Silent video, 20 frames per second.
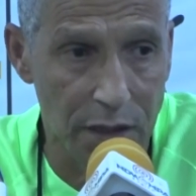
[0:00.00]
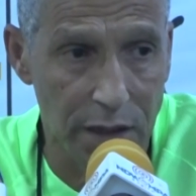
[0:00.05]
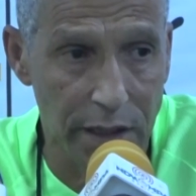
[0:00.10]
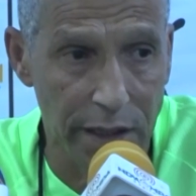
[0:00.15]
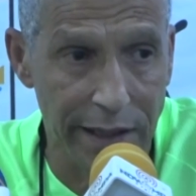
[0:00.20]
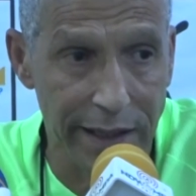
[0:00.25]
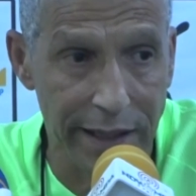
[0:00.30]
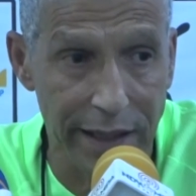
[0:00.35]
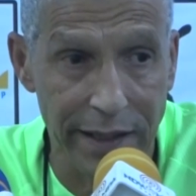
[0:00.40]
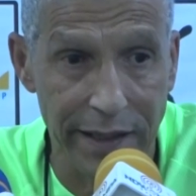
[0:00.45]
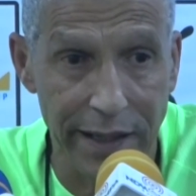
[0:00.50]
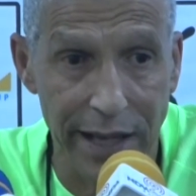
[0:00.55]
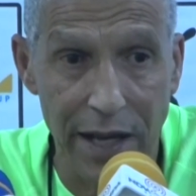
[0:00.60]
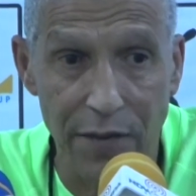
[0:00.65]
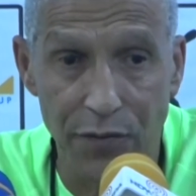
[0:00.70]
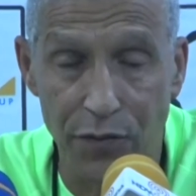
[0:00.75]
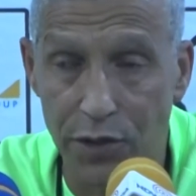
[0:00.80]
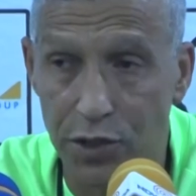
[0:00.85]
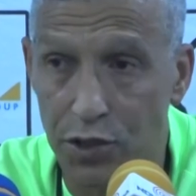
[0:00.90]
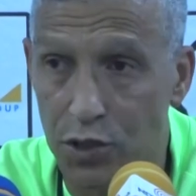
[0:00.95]
in
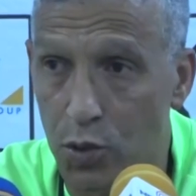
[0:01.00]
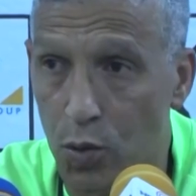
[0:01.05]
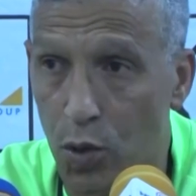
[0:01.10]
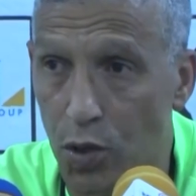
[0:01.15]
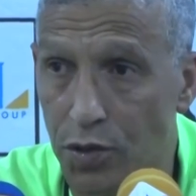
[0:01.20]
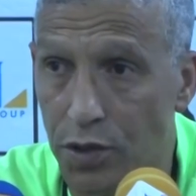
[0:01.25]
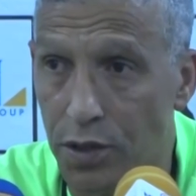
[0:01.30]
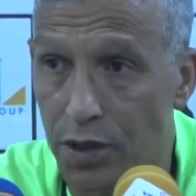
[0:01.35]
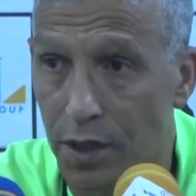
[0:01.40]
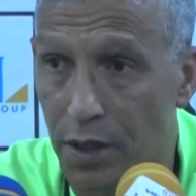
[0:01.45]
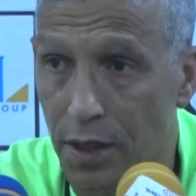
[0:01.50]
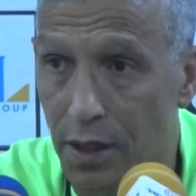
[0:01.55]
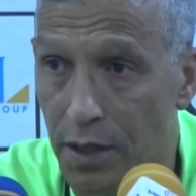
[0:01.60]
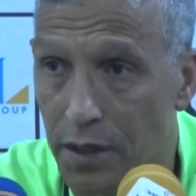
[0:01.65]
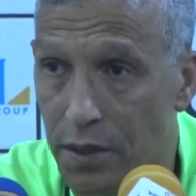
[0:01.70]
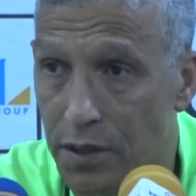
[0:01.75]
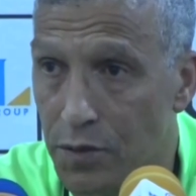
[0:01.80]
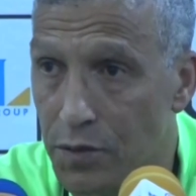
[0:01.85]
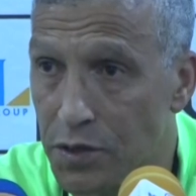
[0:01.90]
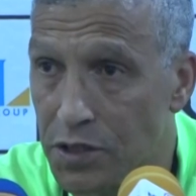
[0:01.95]
every squad
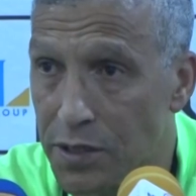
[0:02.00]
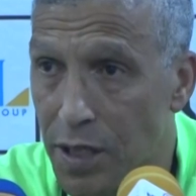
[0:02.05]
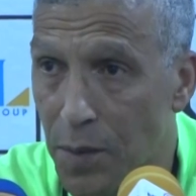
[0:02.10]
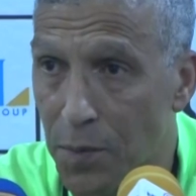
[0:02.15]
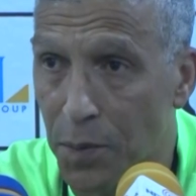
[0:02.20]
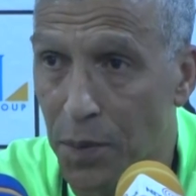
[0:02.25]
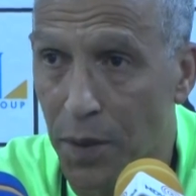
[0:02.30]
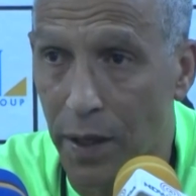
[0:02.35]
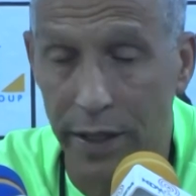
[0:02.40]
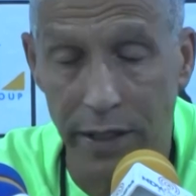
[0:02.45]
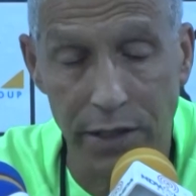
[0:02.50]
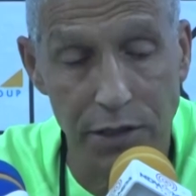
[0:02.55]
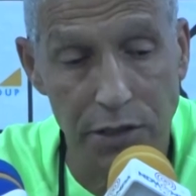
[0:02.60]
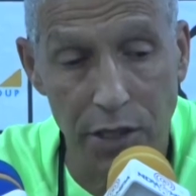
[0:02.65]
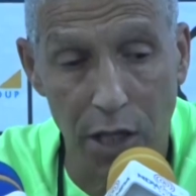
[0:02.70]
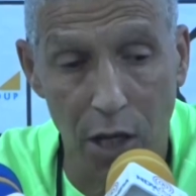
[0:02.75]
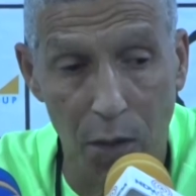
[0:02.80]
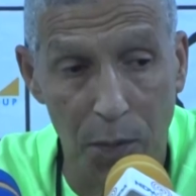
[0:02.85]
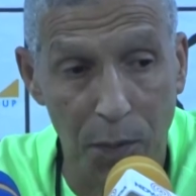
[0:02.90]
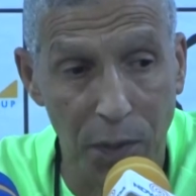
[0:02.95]
there are some players
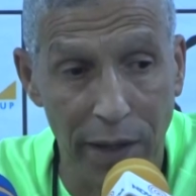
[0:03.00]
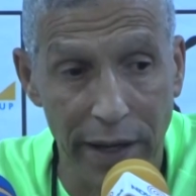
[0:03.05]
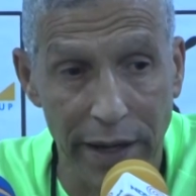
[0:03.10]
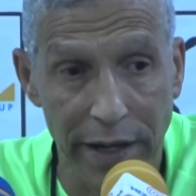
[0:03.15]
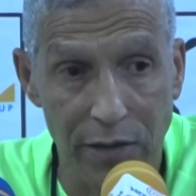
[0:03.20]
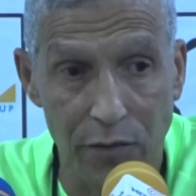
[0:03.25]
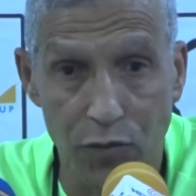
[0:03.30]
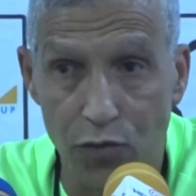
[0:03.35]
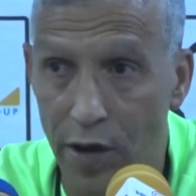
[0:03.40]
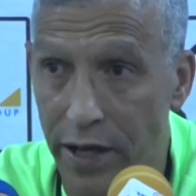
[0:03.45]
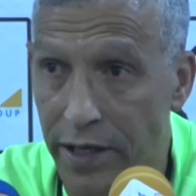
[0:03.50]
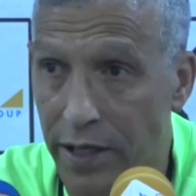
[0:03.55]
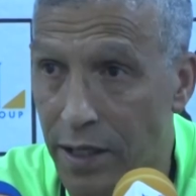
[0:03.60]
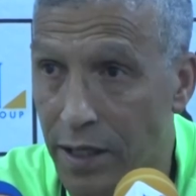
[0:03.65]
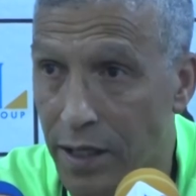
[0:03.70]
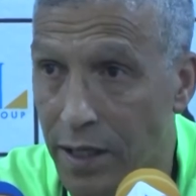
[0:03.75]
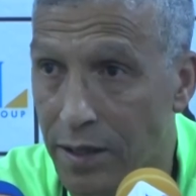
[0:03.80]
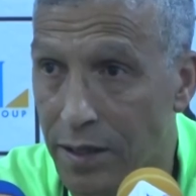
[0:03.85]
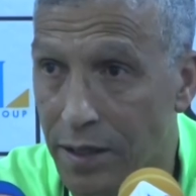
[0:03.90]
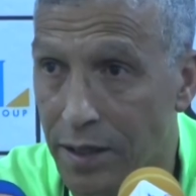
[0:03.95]
that are playing
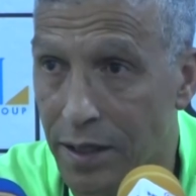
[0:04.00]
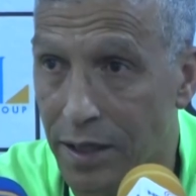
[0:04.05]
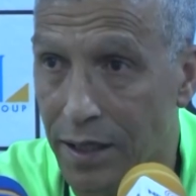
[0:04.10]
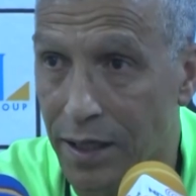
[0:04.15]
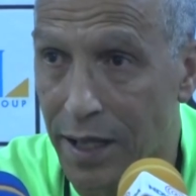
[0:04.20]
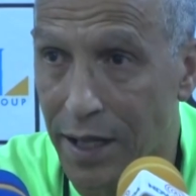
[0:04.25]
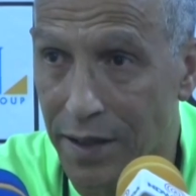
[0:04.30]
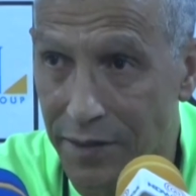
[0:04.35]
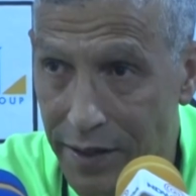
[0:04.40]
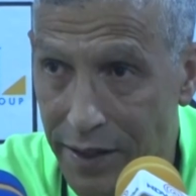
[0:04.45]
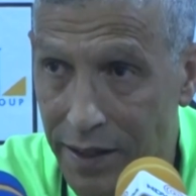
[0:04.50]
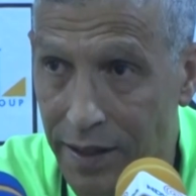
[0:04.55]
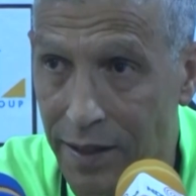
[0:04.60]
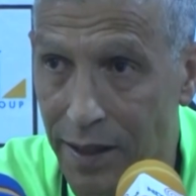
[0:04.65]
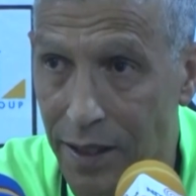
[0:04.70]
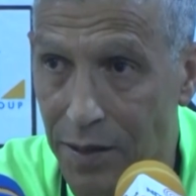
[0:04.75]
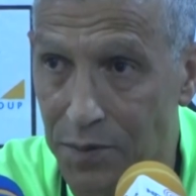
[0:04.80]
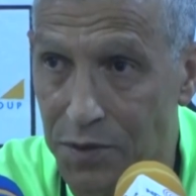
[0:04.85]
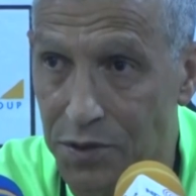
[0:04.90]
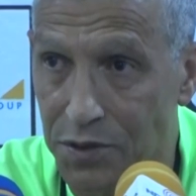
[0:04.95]
regular at their
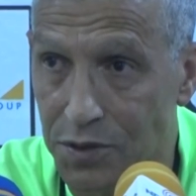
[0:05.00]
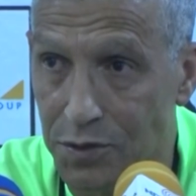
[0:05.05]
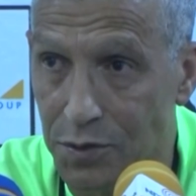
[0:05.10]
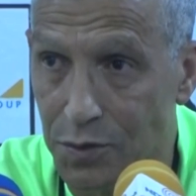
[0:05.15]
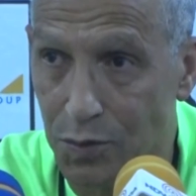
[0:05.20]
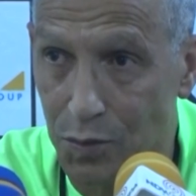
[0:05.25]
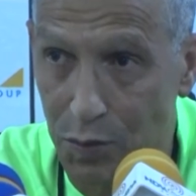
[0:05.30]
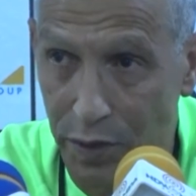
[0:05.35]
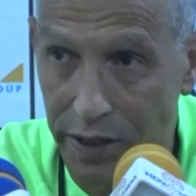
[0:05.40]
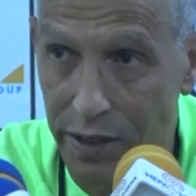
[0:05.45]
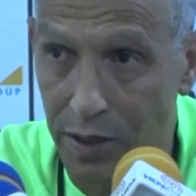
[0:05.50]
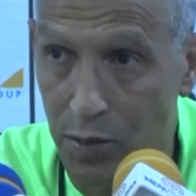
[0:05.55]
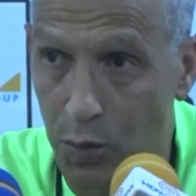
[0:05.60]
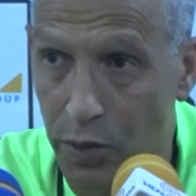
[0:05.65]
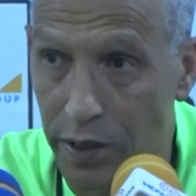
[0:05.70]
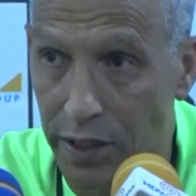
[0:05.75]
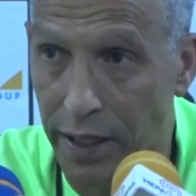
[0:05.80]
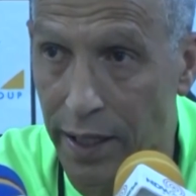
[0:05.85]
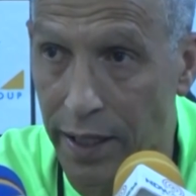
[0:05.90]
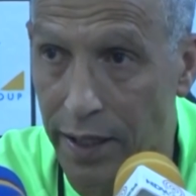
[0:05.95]
clubs week in,
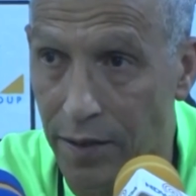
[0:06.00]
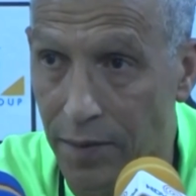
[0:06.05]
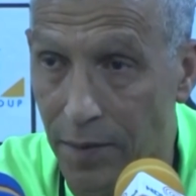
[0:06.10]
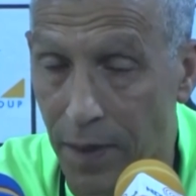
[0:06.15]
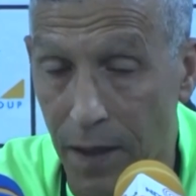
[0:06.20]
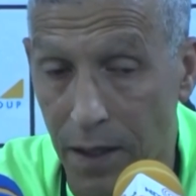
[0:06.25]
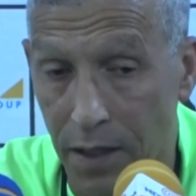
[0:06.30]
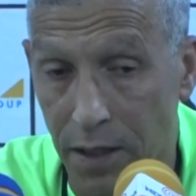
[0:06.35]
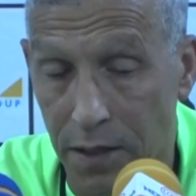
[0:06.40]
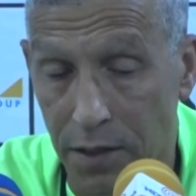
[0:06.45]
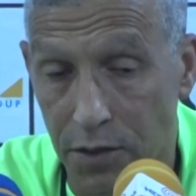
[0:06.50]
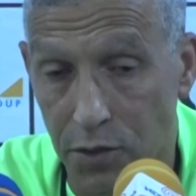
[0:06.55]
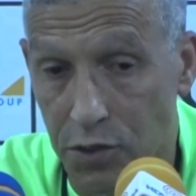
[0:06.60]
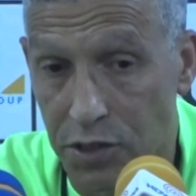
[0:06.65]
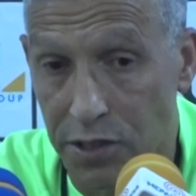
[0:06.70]
week out. There are